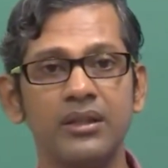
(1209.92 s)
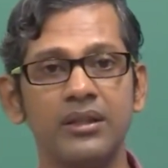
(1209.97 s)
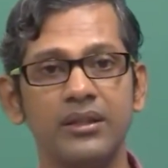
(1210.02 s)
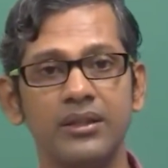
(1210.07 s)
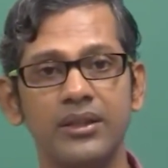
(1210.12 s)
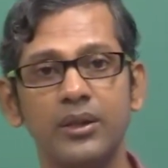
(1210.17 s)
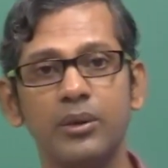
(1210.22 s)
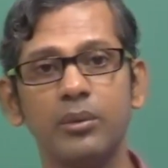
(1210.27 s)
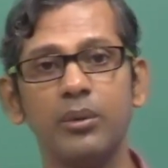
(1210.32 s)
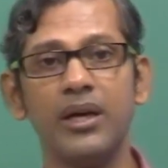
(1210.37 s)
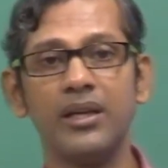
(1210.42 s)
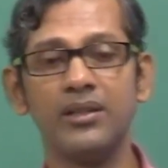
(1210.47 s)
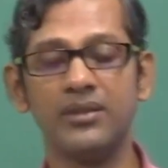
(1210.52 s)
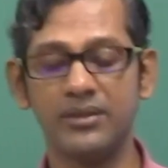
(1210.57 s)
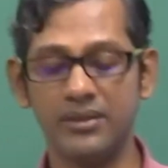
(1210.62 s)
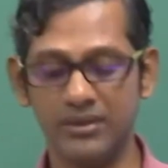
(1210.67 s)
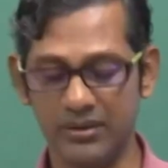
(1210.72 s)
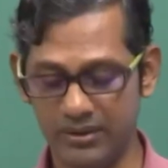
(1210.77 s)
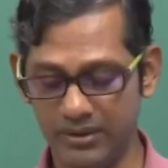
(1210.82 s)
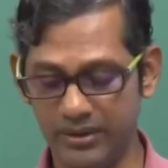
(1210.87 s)

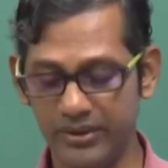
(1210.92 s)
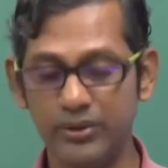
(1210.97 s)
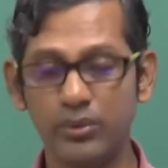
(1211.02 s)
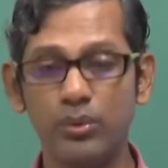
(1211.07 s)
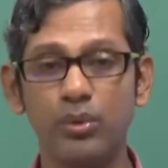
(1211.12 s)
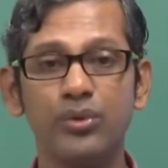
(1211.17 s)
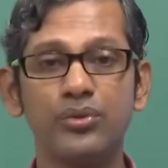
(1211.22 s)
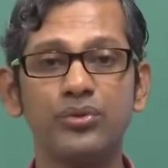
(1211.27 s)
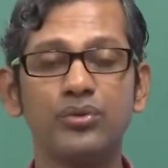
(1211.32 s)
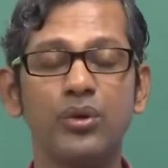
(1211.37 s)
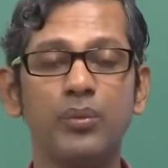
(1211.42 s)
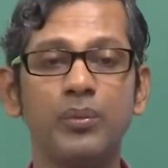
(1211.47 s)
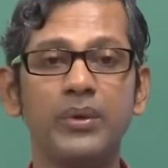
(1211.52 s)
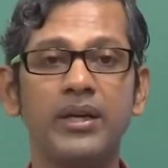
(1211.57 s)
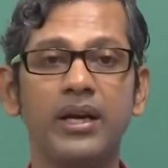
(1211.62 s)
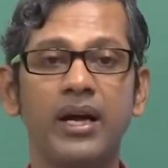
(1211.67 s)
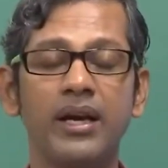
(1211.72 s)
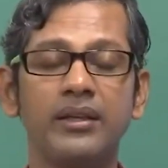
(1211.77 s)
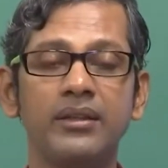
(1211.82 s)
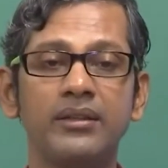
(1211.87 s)
requires, this course will be
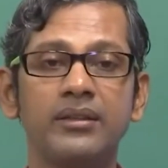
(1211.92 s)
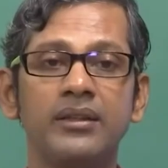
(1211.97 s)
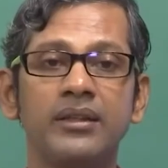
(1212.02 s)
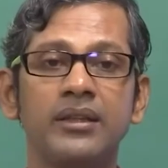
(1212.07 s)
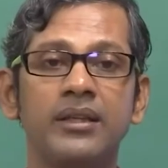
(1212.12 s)
run,